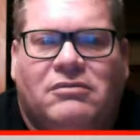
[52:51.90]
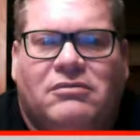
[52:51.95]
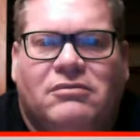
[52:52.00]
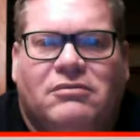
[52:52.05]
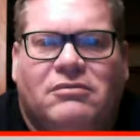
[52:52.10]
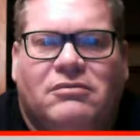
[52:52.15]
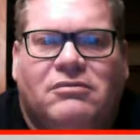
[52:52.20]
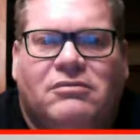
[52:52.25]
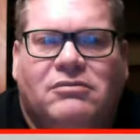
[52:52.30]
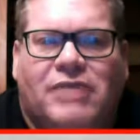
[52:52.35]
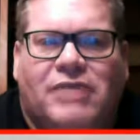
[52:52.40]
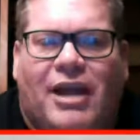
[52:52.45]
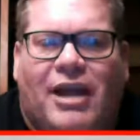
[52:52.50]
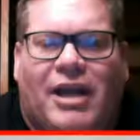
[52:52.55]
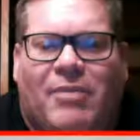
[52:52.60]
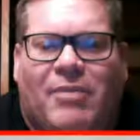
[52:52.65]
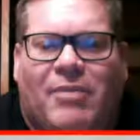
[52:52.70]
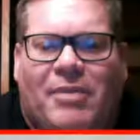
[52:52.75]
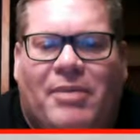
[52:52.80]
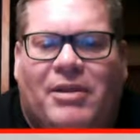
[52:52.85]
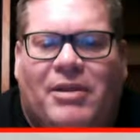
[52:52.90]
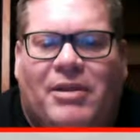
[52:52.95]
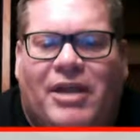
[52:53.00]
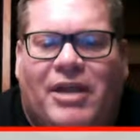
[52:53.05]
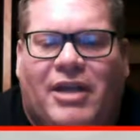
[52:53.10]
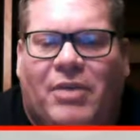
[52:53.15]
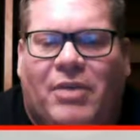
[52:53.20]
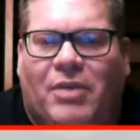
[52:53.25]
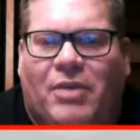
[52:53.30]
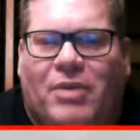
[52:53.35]
Yeah, maybe a kid
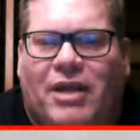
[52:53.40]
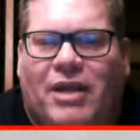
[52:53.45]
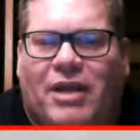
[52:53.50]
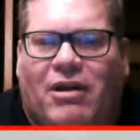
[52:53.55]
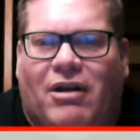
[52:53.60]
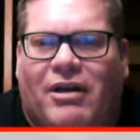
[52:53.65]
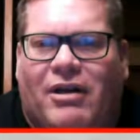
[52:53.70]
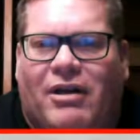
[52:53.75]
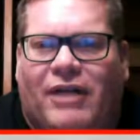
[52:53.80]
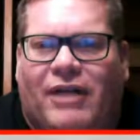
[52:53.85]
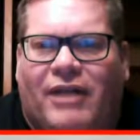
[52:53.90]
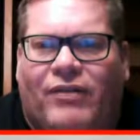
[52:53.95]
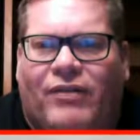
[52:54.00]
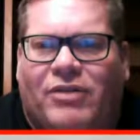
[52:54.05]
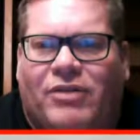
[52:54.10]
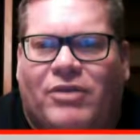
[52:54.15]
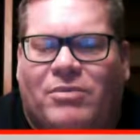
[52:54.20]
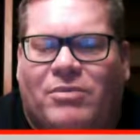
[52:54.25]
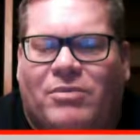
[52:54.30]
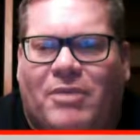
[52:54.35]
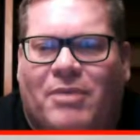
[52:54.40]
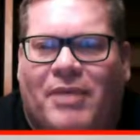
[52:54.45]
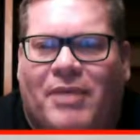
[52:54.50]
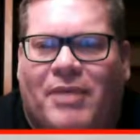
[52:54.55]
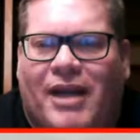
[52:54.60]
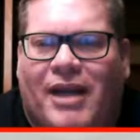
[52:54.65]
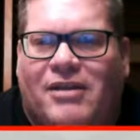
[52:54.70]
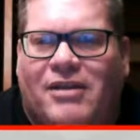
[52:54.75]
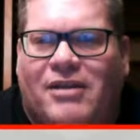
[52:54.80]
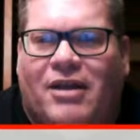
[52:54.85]
will get on Netflix when mom and
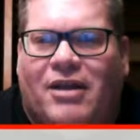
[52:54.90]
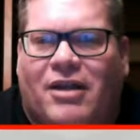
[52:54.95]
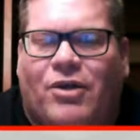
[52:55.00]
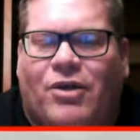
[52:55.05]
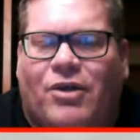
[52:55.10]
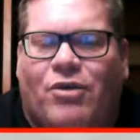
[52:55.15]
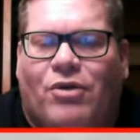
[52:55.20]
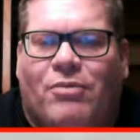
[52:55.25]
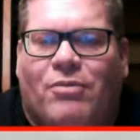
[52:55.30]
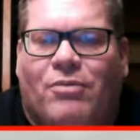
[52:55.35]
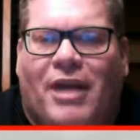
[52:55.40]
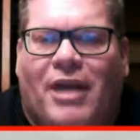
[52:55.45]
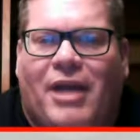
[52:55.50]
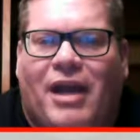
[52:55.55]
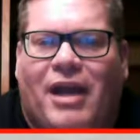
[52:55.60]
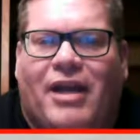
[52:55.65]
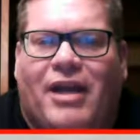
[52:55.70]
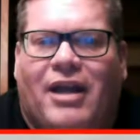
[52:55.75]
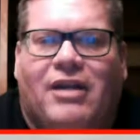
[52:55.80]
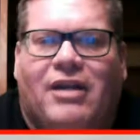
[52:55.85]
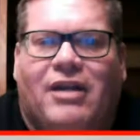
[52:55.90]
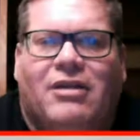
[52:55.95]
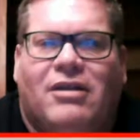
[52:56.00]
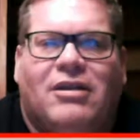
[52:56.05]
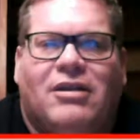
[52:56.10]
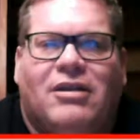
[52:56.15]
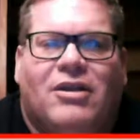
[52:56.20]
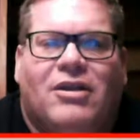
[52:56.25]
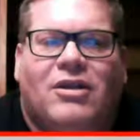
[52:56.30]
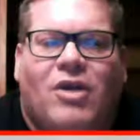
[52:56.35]
dad's not home and
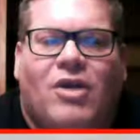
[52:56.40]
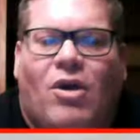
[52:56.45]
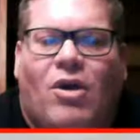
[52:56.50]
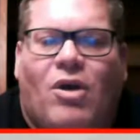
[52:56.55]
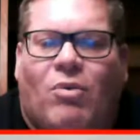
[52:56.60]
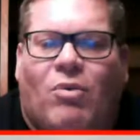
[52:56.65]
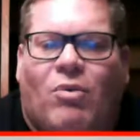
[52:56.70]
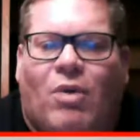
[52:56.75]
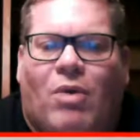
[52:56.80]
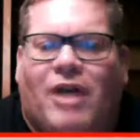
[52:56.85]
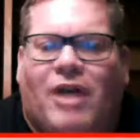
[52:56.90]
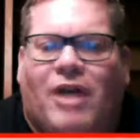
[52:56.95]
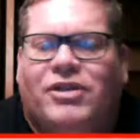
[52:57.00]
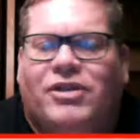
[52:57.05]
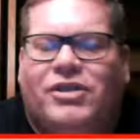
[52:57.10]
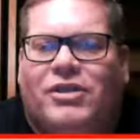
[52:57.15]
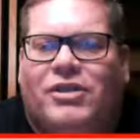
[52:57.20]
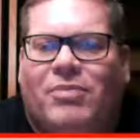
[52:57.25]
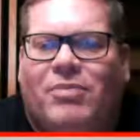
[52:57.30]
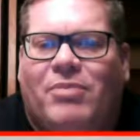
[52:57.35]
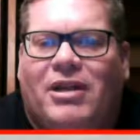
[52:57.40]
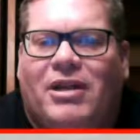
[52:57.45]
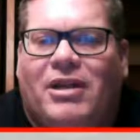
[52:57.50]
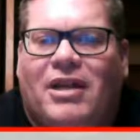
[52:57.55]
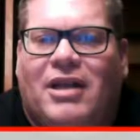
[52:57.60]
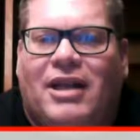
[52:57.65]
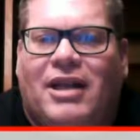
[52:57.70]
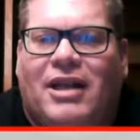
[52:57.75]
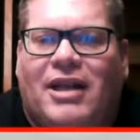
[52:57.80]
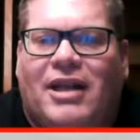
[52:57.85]
watch something
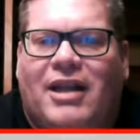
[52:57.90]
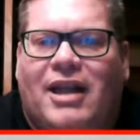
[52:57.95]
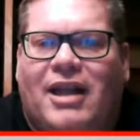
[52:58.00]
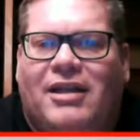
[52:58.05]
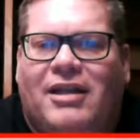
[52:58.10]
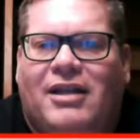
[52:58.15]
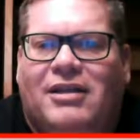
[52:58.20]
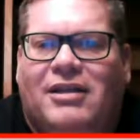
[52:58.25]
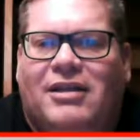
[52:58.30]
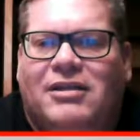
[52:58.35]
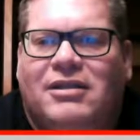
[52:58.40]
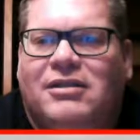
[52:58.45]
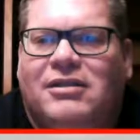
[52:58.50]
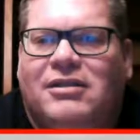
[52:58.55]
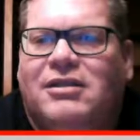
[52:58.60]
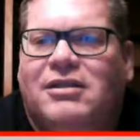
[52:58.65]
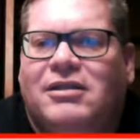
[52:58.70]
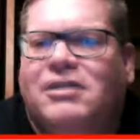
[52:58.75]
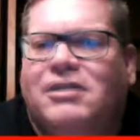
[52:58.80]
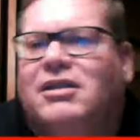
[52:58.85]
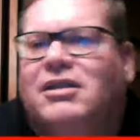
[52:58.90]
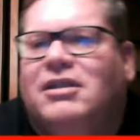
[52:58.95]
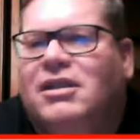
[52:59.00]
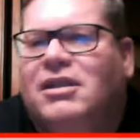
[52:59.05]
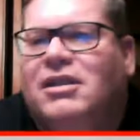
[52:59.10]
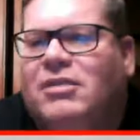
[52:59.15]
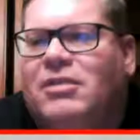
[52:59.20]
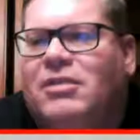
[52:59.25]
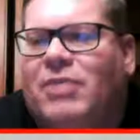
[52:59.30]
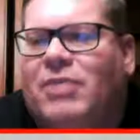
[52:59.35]
like that.
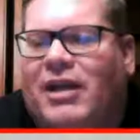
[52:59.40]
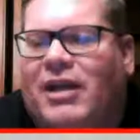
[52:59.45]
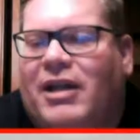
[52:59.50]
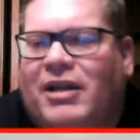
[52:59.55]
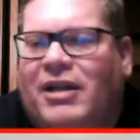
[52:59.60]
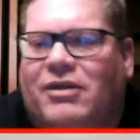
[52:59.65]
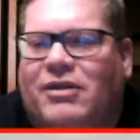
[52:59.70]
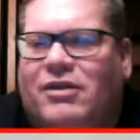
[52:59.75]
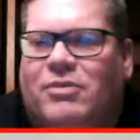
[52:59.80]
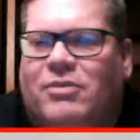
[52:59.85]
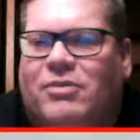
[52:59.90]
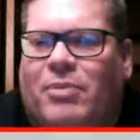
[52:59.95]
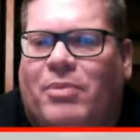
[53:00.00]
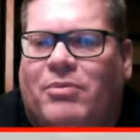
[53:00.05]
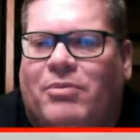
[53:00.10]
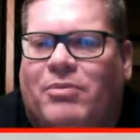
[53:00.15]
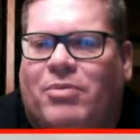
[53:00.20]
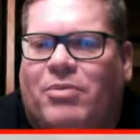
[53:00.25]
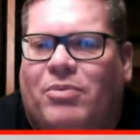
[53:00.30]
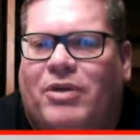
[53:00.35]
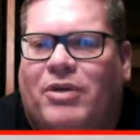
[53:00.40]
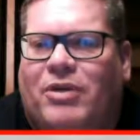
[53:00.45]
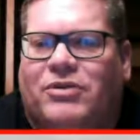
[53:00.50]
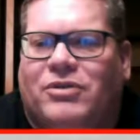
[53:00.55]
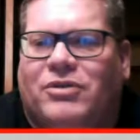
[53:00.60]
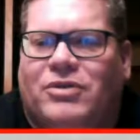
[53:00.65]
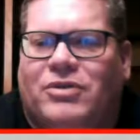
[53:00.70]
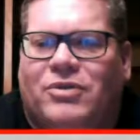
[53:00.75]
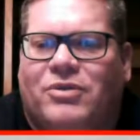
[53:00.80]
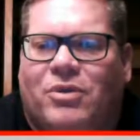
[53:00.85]
But I think there's parental
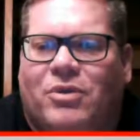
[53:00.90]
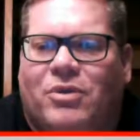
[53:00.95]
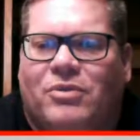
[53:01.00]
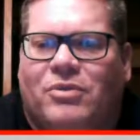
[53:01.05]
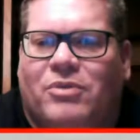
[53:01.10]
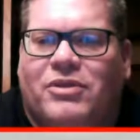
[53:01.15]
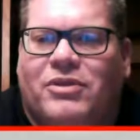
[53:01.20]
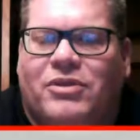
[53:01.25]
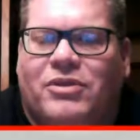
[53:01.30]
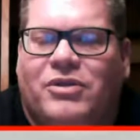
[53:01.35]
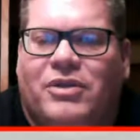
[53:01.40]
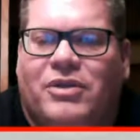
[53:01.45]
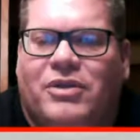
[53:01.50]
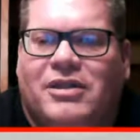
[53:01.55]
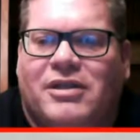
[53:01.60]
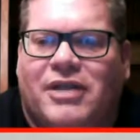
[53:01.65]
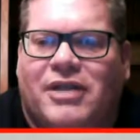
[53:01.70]
controls that you can set